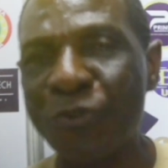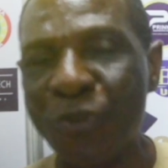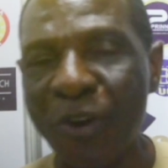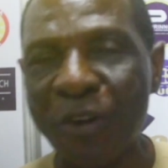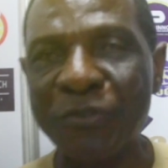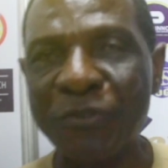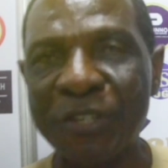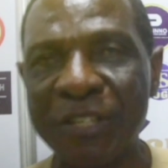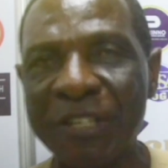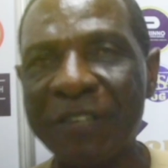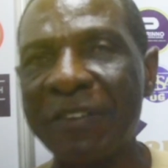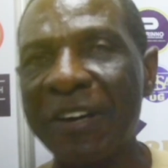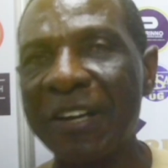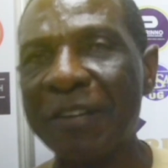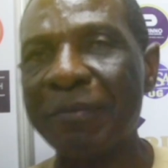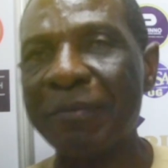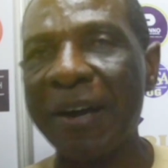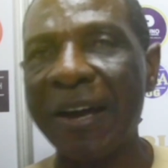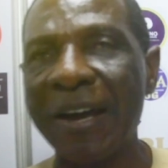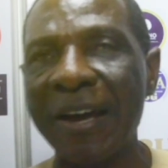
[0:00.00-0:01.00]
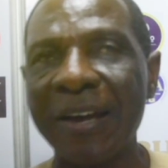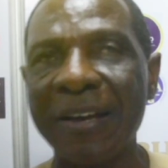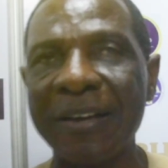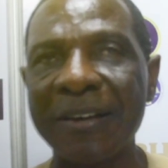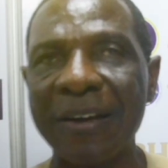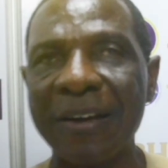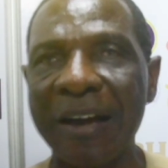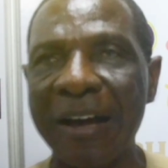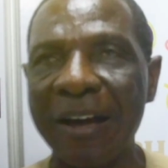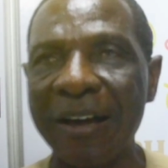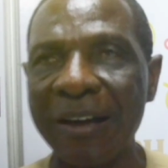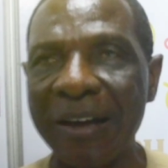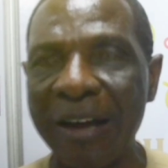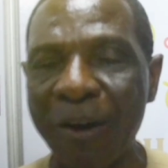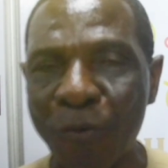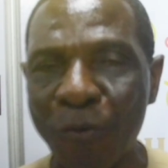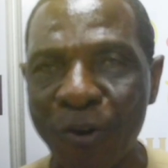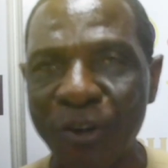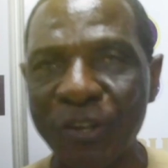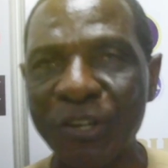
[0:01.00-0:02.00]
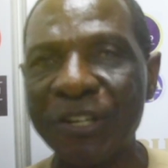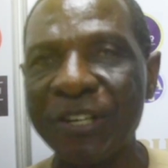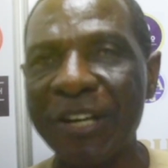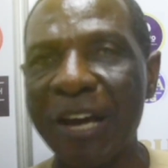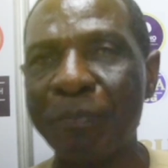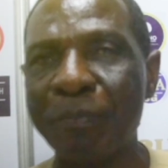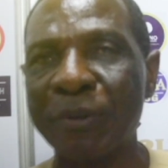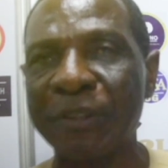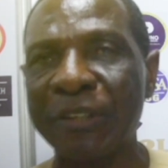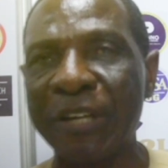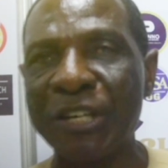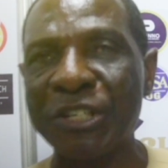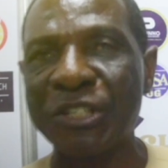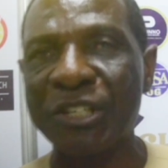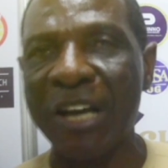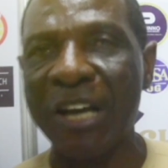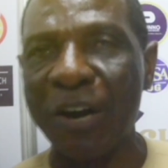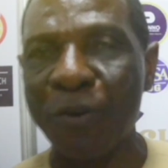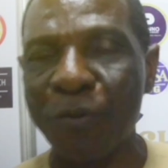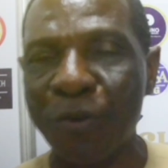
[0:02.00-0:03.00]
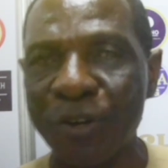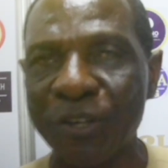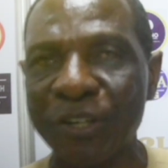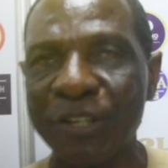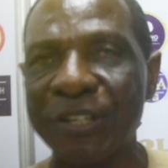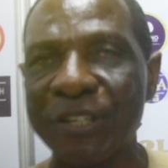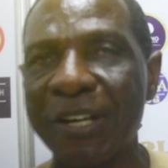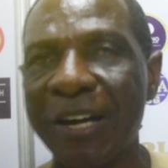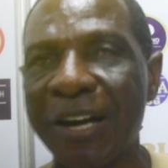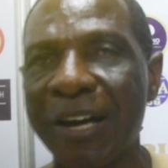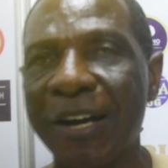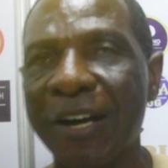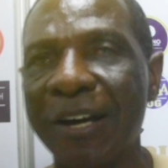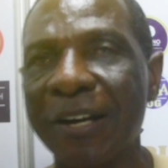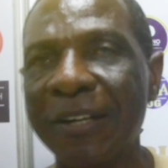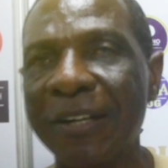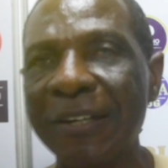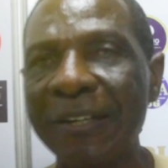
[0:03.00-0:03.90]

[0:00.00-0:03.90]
to go into TVET by awarding their potential, awarding their